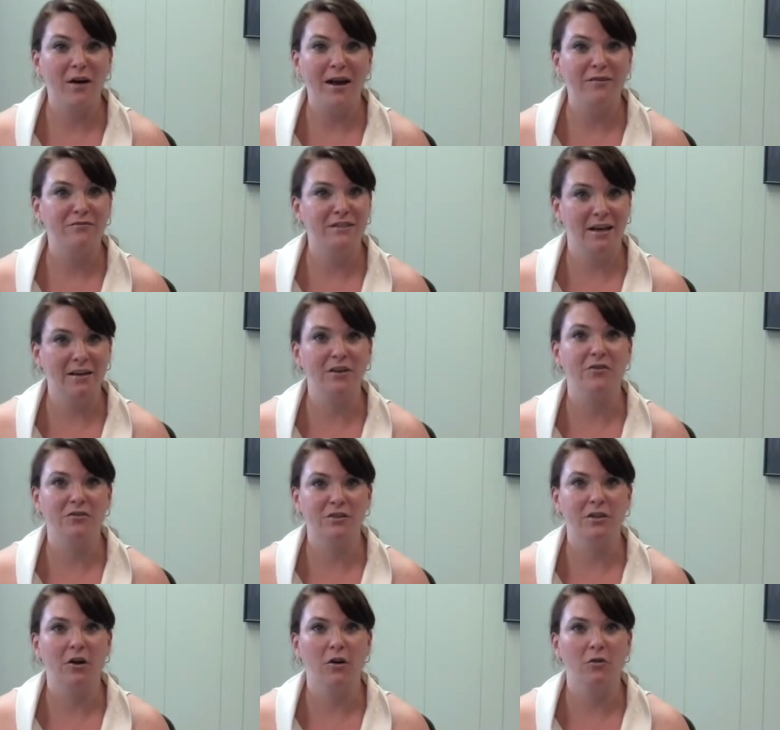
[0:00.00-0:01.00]
five ten
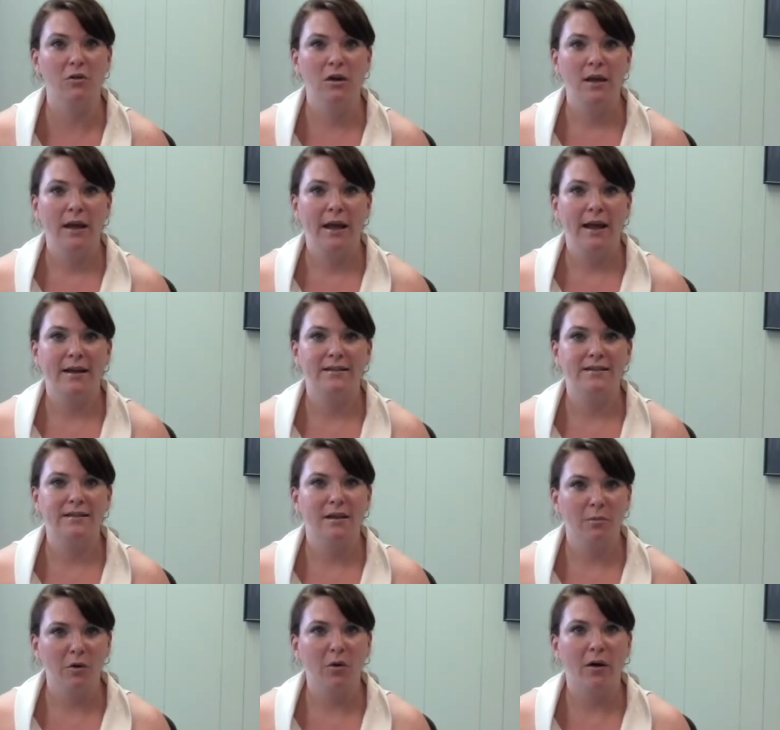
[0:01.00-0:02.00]
years ago and
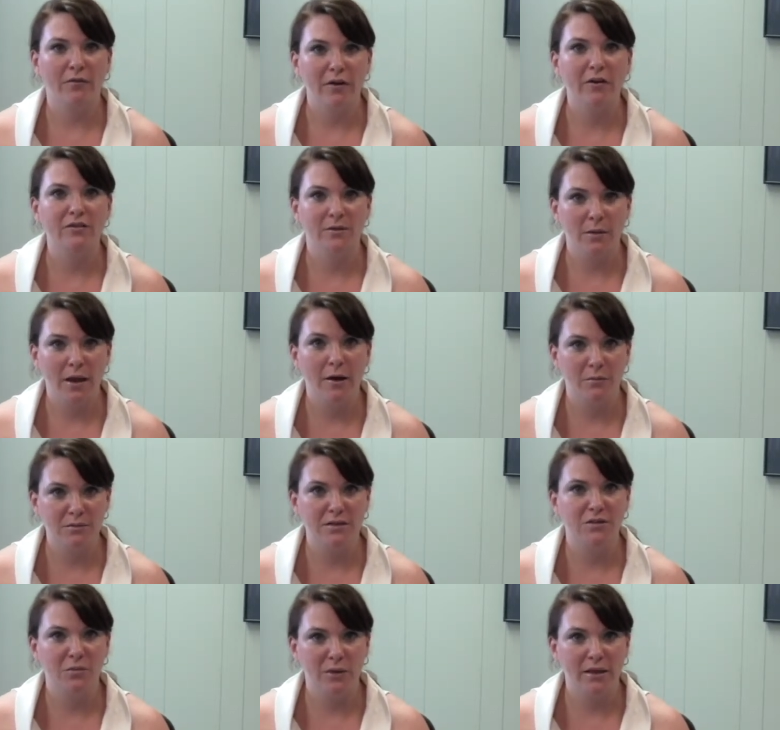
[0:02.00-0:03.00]
cwf helps, helps
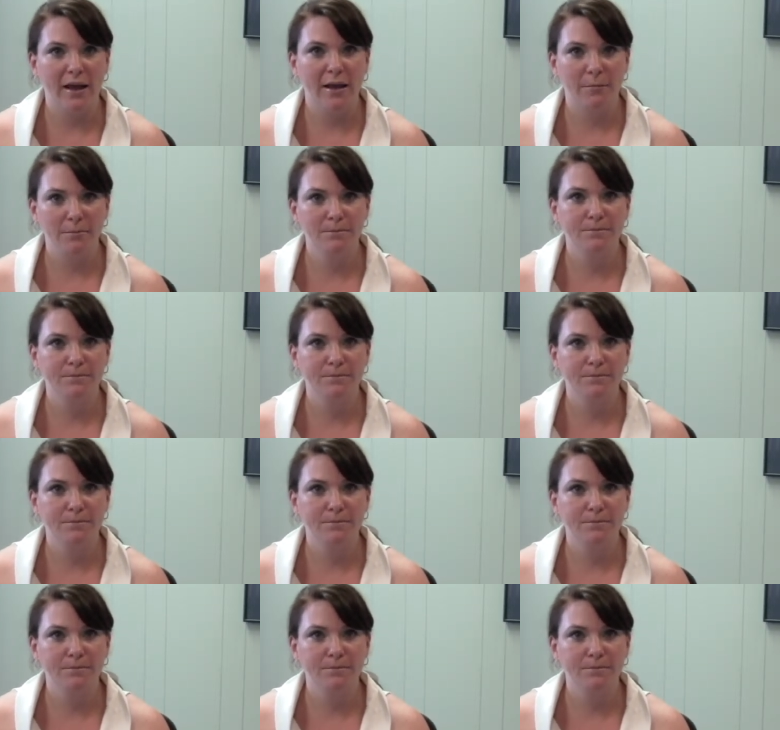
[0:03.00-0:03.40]
us with that